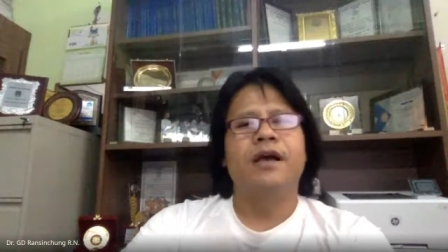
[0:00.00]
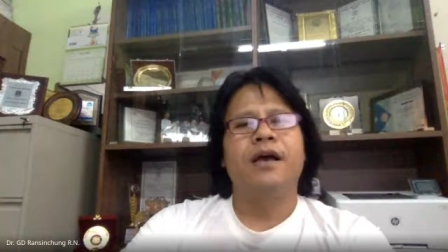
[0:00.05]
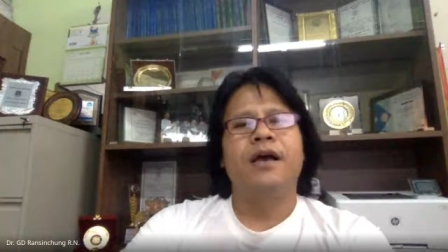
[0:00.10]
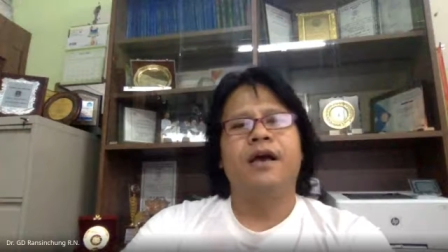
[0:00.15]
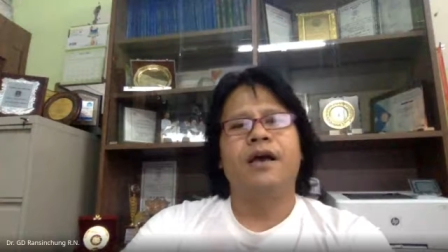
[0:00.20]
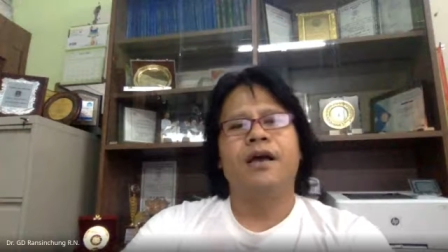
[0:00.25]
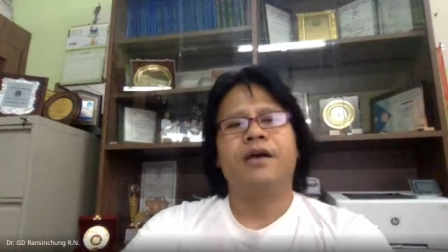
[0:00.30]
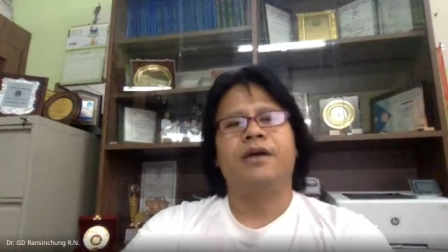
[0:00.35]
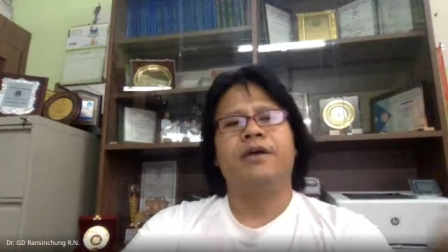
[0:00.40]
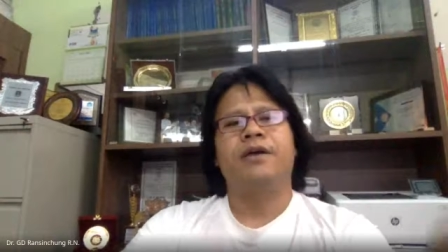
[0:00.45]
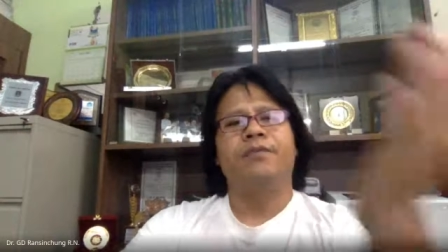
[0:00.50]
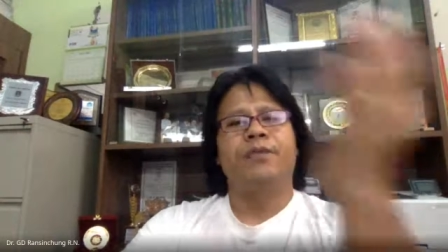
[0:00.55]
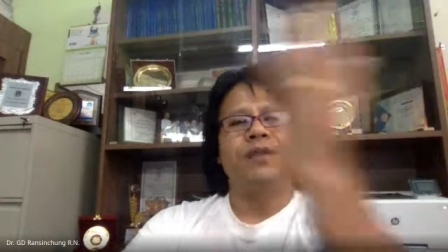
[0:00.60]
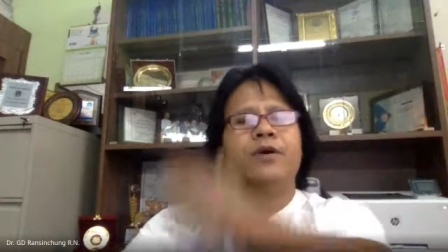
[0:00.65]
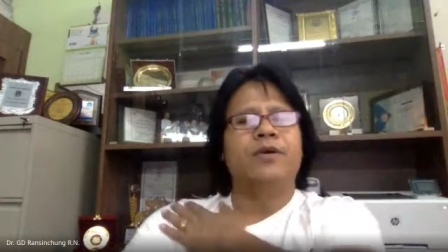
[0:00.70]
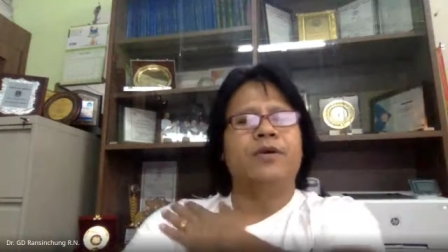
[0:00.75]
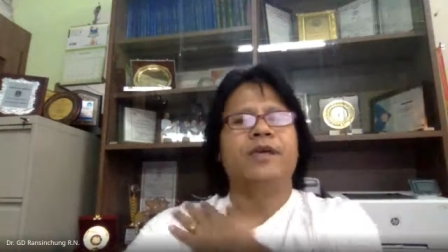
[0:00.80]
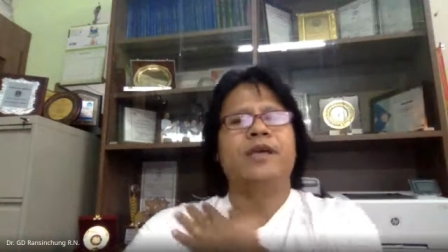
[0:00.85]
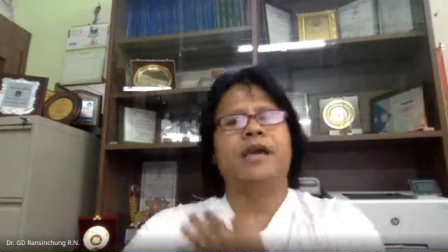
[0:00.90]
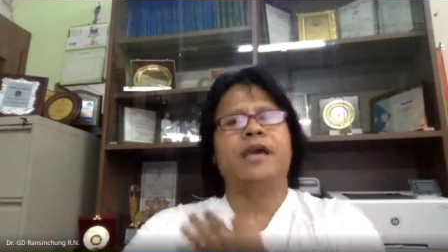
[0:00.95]

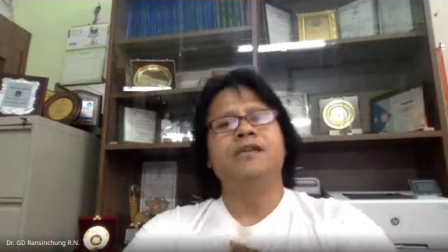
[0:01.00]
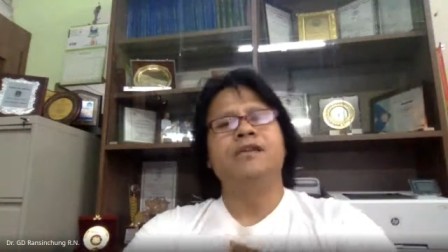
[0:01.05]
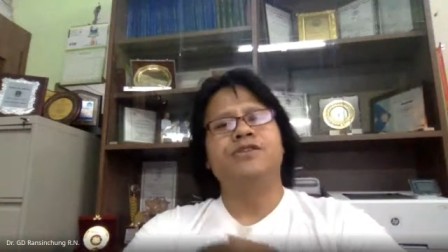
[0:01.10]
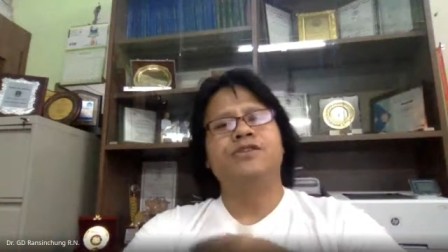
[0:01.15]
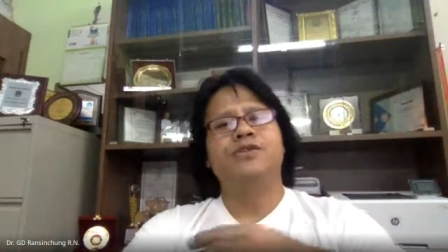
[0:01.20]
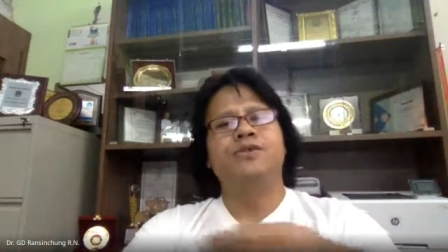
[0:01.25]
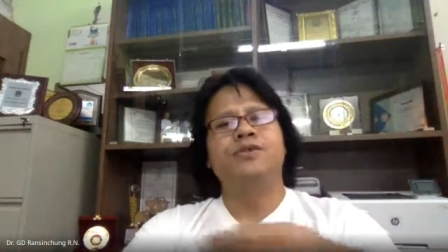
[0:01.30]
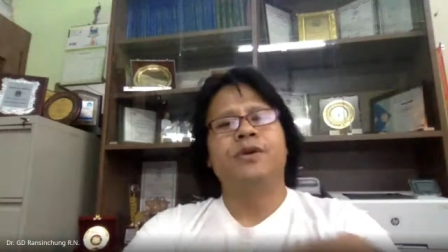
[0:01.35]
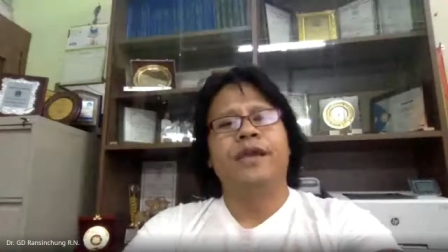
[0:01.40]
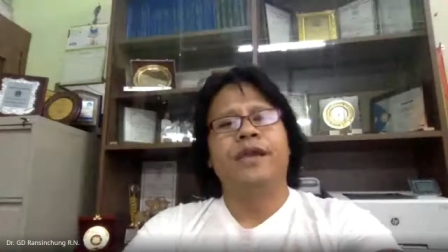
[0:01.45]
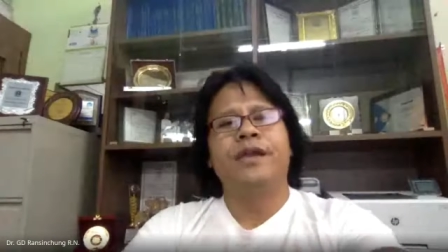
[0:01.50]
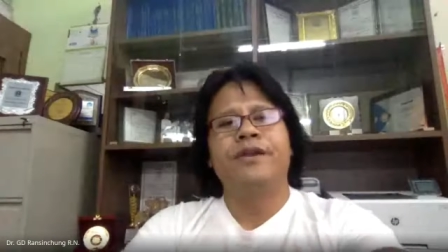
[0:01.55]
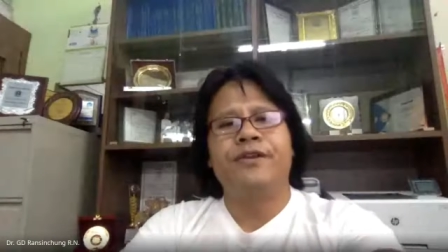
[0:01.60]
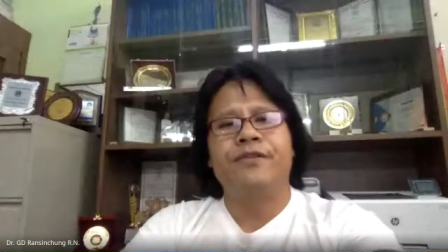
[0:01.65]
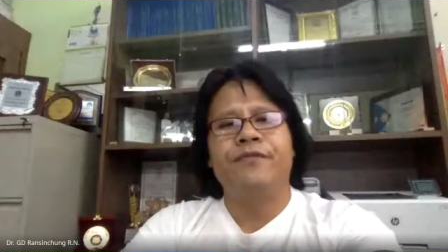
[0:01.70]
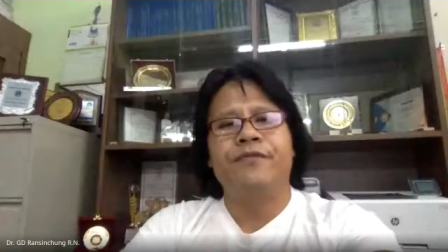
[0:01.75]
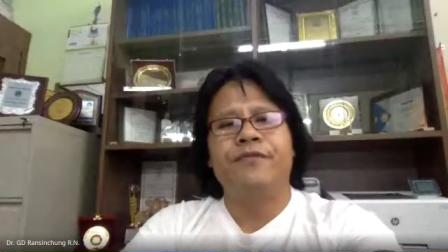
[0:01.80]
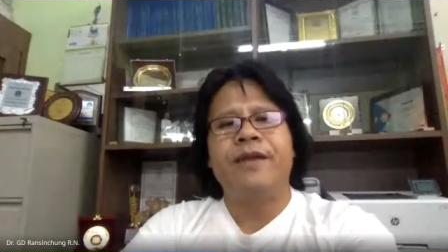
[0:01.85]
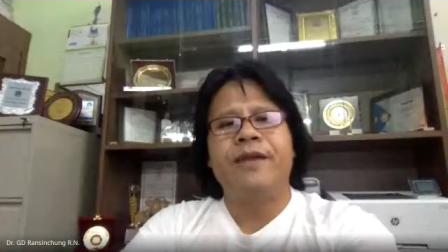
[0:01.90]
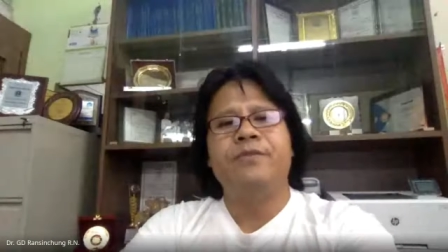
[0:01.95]
now he has to again
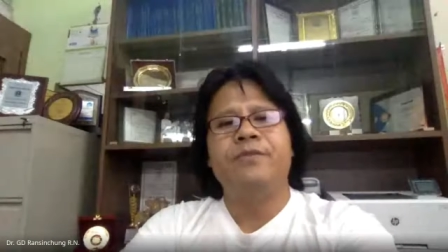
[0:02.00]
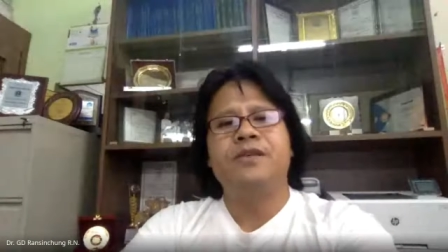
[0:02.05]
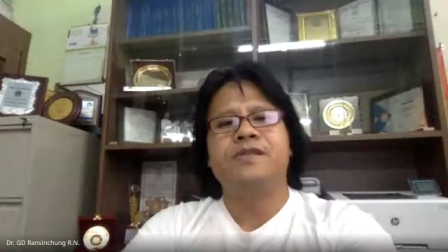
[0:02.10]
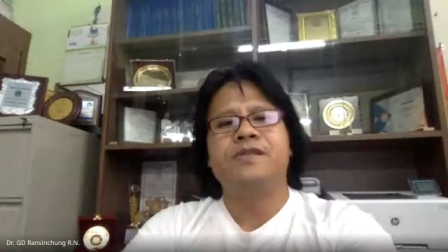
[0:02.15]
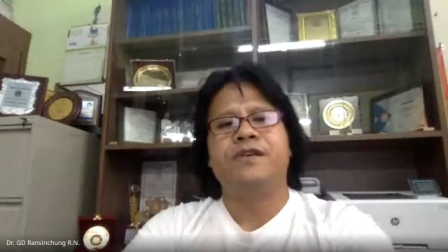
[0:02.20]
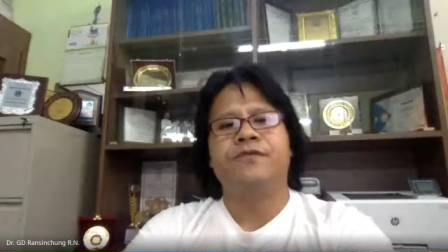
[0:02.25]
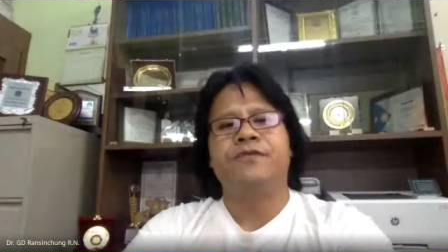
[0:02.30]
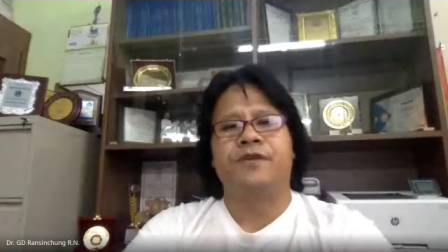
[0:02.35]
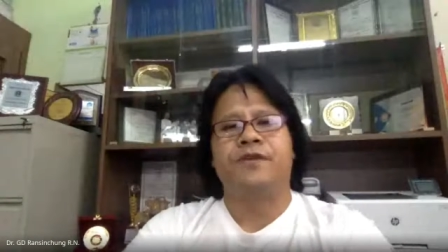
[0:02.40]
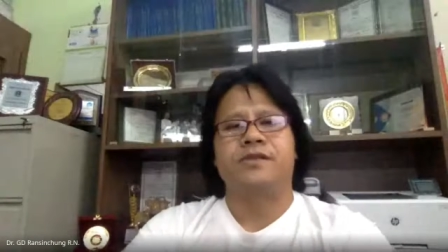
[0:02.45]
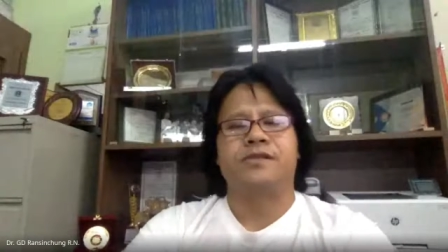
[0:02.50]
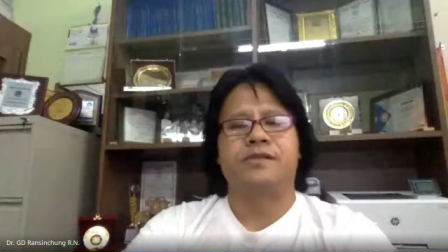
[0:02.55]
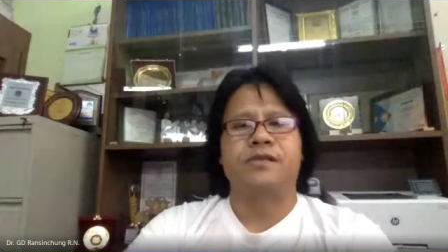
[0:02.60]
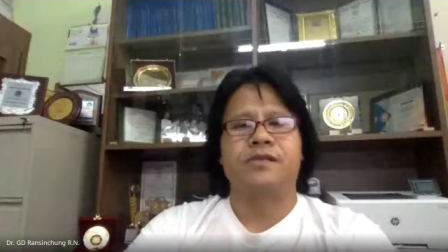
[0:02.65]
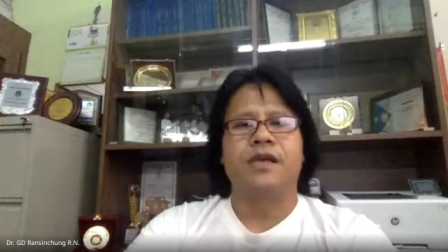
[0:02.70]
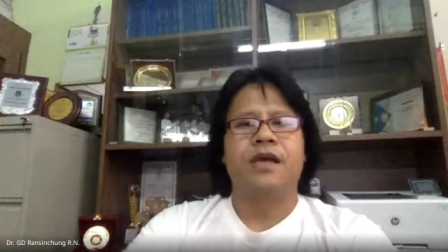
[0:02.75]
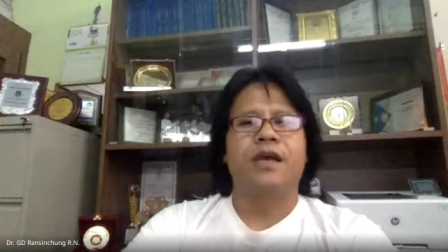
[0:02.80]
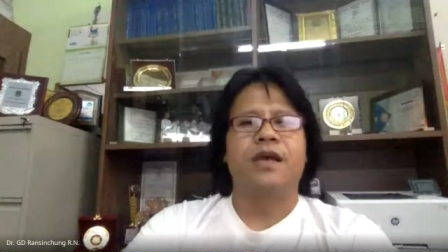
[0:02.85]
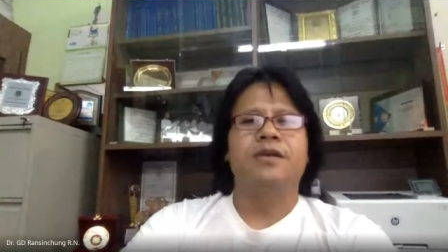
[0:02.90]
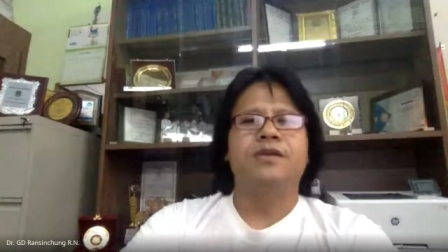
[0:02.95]
revamp the surface.